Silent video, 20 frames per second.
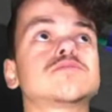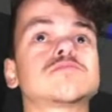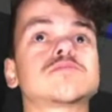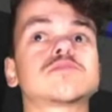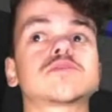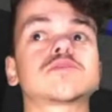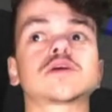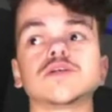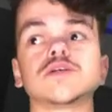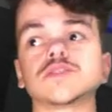
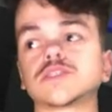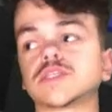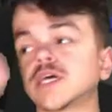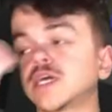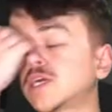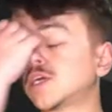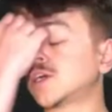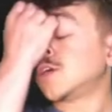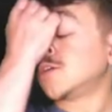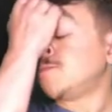because they
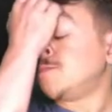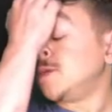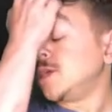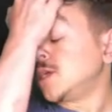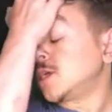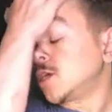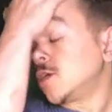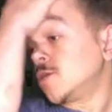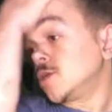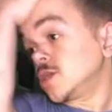could be
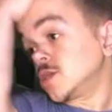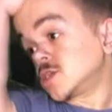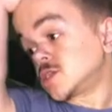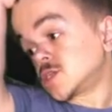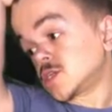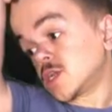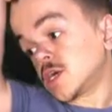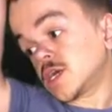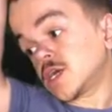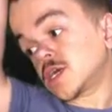going to,
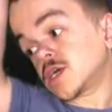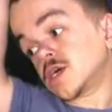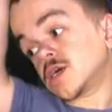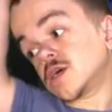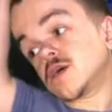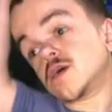like,